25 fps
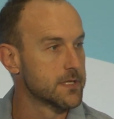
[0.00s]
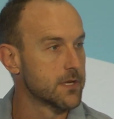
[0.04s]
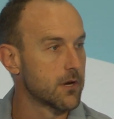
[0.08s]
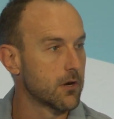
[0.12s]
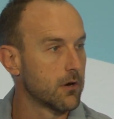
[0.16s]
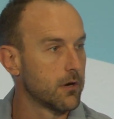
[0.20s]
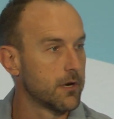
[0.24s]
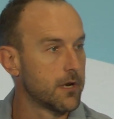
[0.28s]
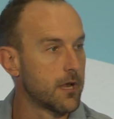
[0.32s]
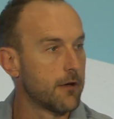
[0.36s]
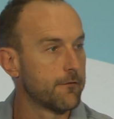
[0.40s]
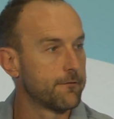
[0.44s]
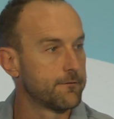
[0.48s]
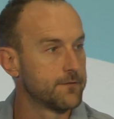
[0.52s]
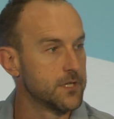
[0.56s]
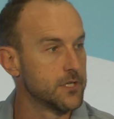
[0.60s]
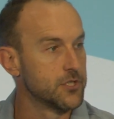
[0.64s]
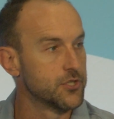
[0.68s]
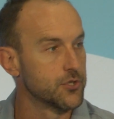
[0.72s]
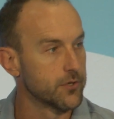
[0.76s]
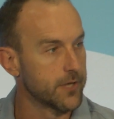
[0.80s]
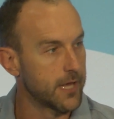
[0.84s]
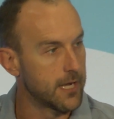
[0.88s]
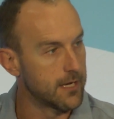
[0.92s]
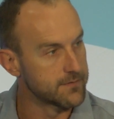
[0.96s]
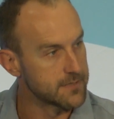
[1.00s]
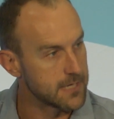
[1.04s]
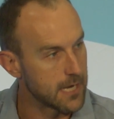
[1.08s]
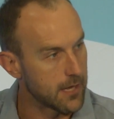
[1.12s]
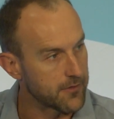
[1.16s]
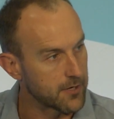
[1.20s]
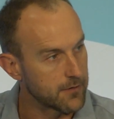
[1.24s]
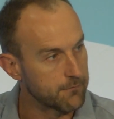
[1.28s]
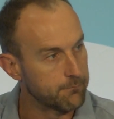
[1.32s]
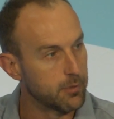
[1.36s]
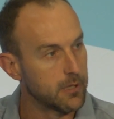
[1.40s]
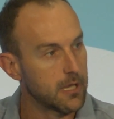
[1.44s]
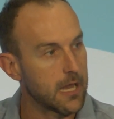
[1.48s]
There are enough digital natives now
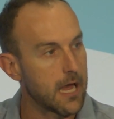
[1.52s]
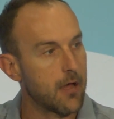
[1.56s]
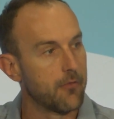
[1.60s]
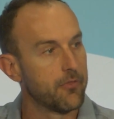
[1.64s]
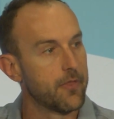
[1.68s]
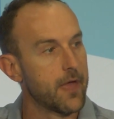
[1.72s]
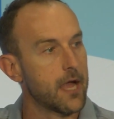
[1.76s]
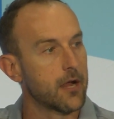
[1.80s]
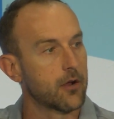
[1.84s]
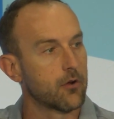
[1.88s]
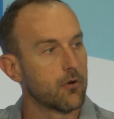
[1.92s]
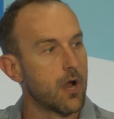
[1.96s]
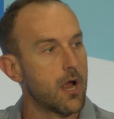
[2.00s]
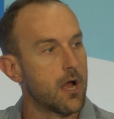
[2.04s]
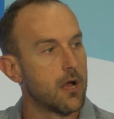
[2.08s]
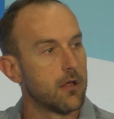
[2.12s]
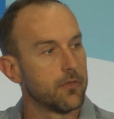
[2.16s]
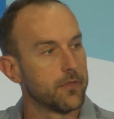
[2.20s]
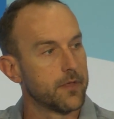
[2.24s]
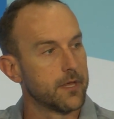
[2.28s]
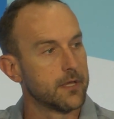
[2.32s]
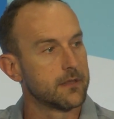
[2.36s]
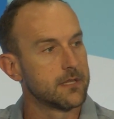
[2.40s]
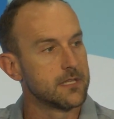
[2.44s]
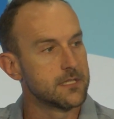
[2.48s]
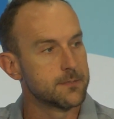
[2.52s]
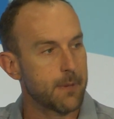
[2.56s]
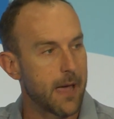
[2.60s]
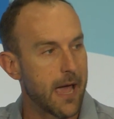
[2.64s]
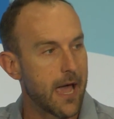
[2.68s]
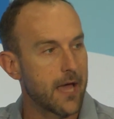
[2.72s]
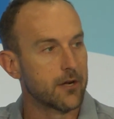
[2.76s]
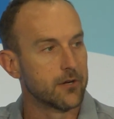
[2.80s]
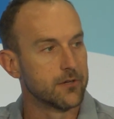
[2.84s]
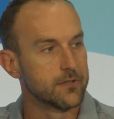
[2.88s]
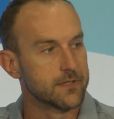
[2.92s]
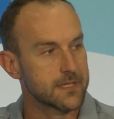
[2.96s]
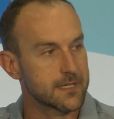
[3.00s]
that have plowed that ground that these
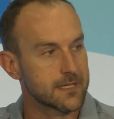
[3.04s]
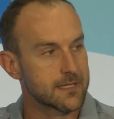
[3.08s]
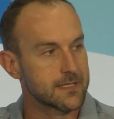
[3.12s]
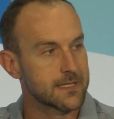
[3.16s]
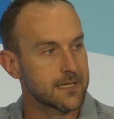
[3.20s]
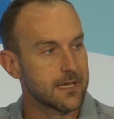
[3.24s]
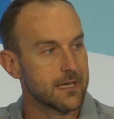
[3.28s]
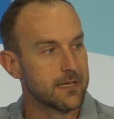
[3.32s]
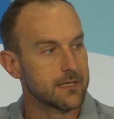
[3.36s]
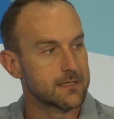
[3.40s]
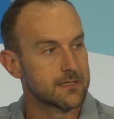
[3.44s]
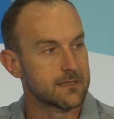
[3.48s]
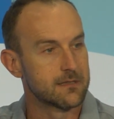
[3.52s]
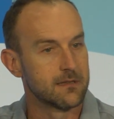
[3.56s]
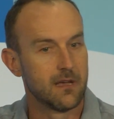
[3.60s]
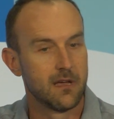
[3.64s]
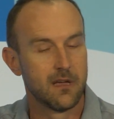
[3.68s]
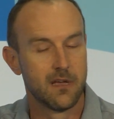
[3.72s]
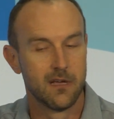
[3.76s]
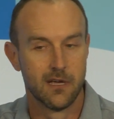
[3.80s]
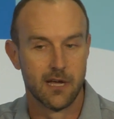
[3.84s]
patterns exist.